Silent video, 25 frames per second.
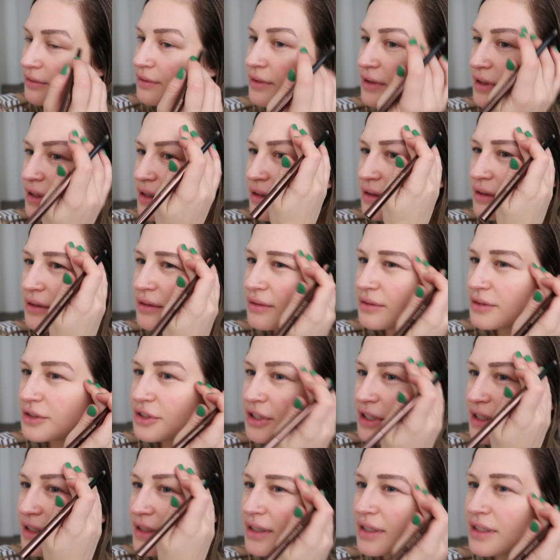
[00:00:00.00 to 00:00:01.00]

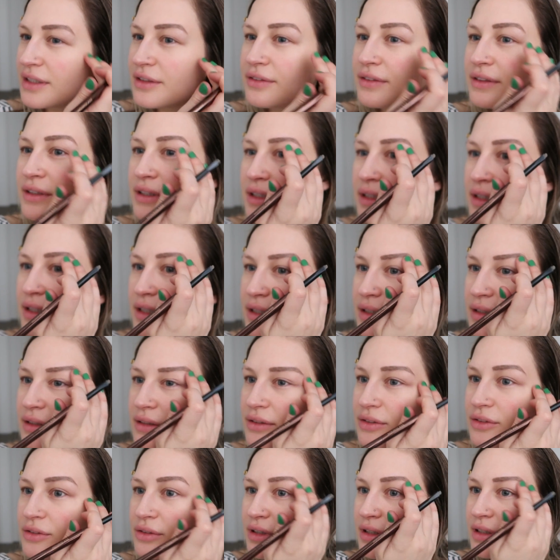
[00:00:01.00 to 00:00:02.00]
I feel like I
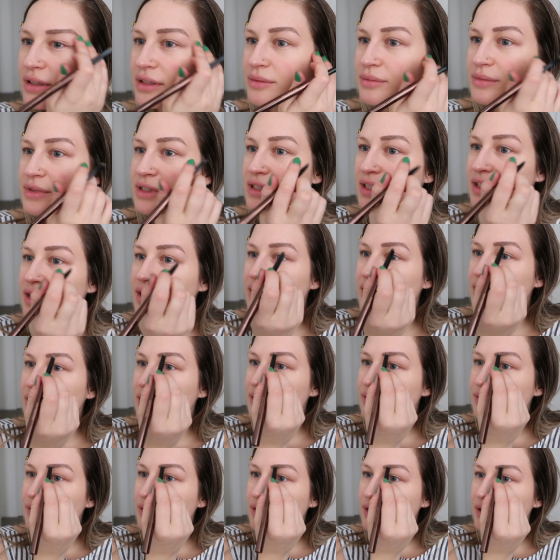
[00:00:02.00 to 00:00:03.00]
draw them slightly
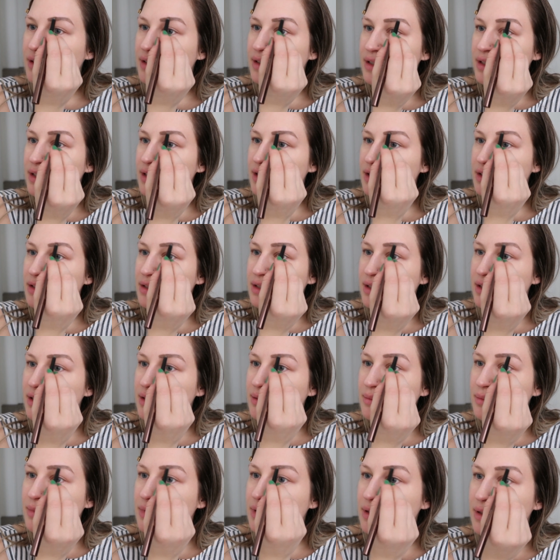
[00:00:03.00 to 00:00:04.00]
different each
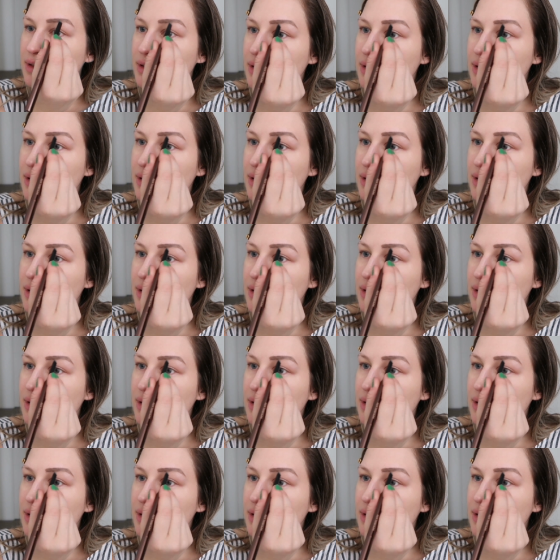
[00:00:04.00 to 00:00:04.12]
time.